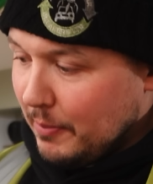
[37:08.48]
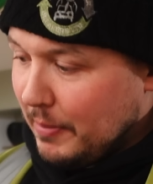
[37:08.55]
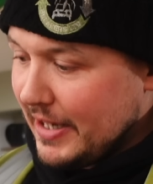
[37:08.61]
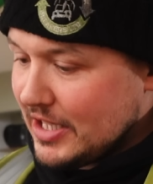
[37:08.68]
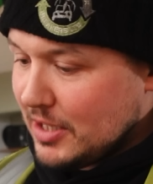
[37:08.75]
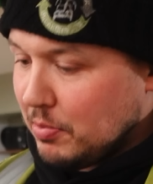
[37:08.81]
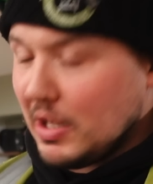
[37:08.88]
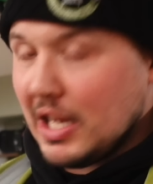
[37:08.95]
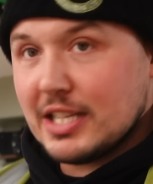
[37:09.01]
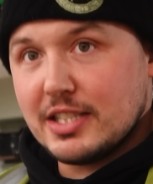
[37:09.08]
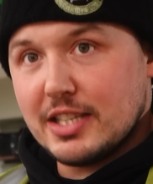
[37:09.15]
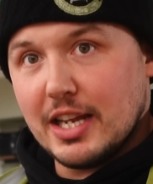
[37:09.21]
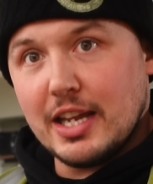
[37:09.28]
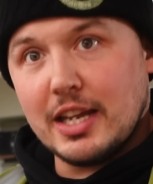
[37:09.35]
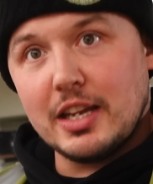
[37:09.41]
a piece of
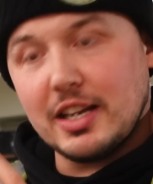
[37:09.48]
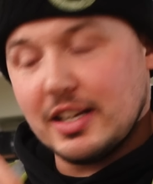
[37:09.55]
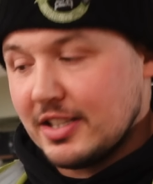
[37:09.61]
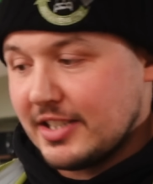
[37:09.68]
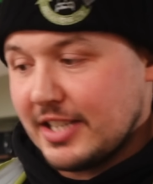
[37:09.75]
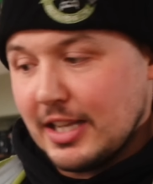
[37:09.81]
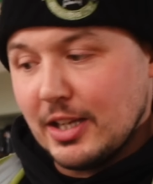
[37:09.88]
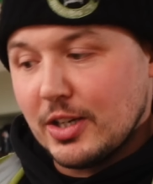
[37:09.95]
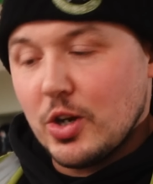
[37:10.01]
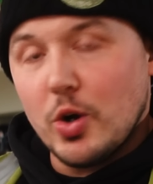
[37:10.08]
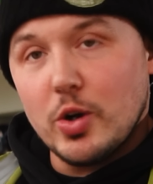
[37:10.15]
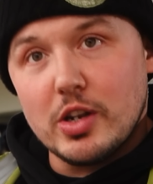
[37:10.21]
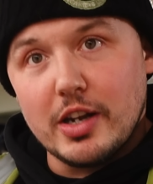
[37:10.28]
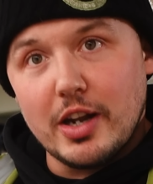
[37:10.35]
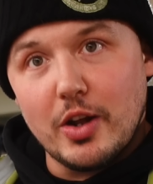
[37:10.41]
plastic and
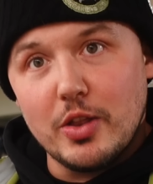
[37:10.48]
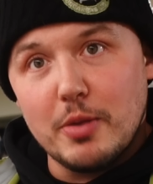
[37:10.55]
siliconing it on